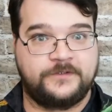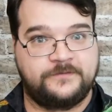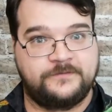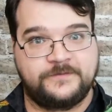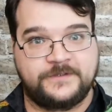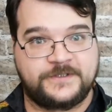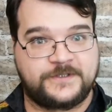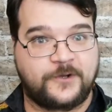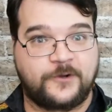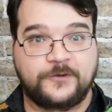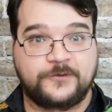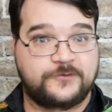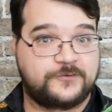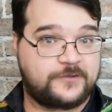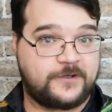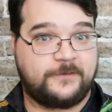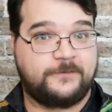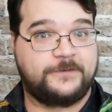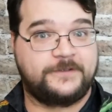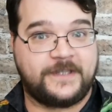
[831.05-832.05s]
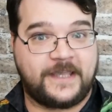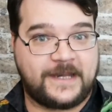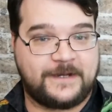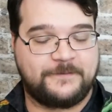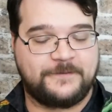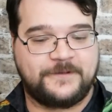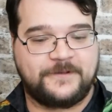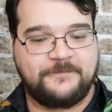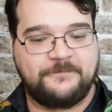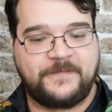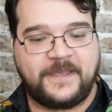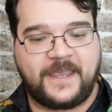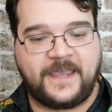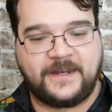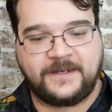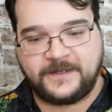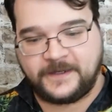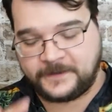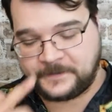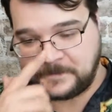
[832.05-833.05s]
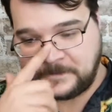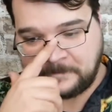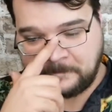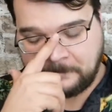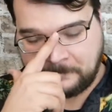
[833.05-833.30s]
and start trouble animal companion?